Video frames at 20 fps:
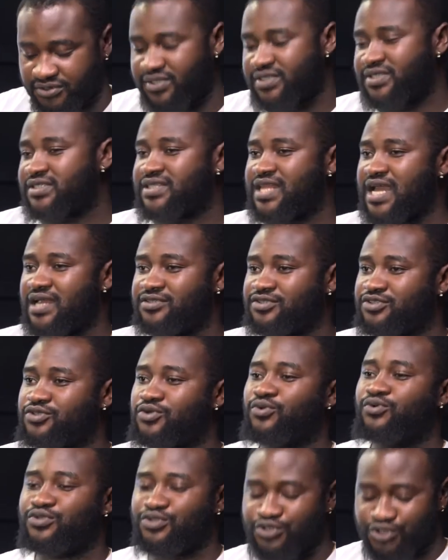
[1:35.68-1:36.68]
You understand? Mm.
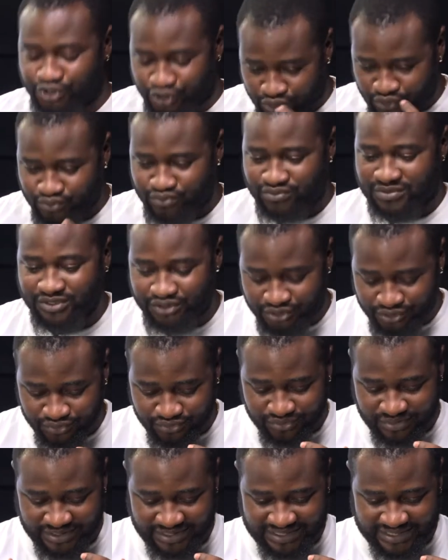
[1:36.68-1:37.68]
So
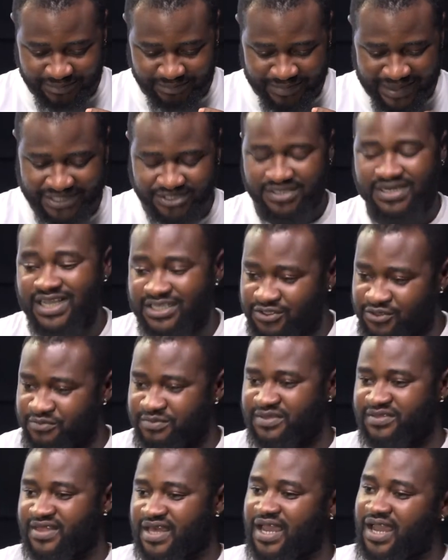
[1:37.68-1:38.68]
you the passion has to
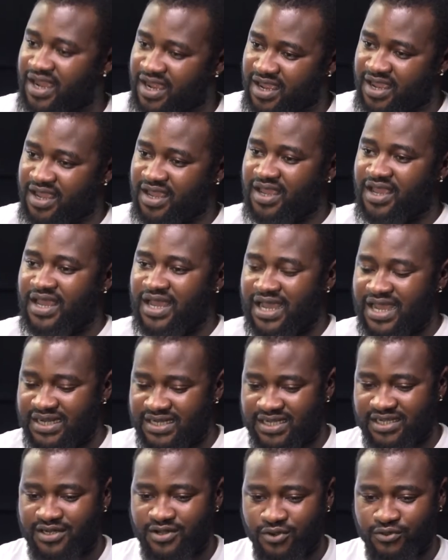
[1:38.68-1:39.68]
be there, and
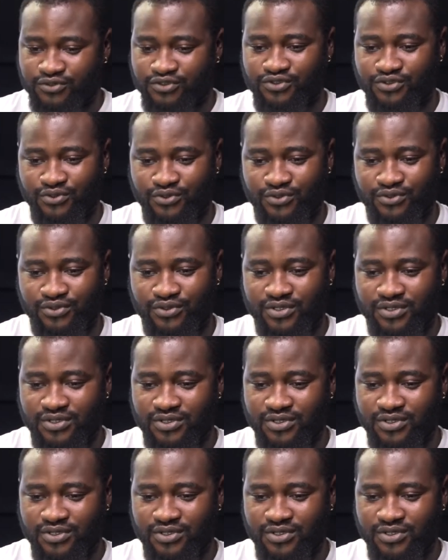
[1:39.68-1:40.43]
then also